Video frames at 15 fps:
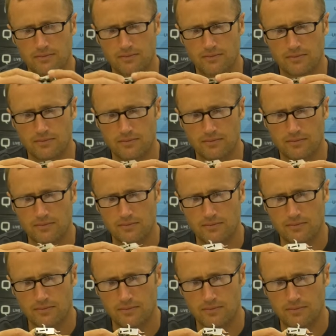
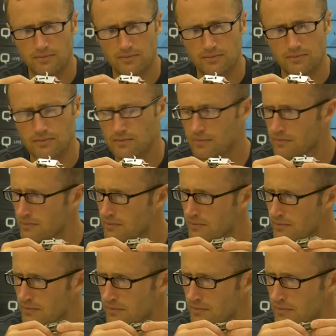
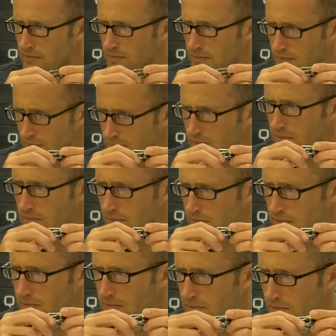
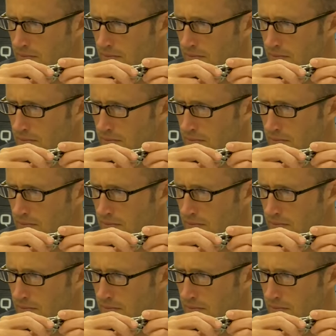This person isn't speaking.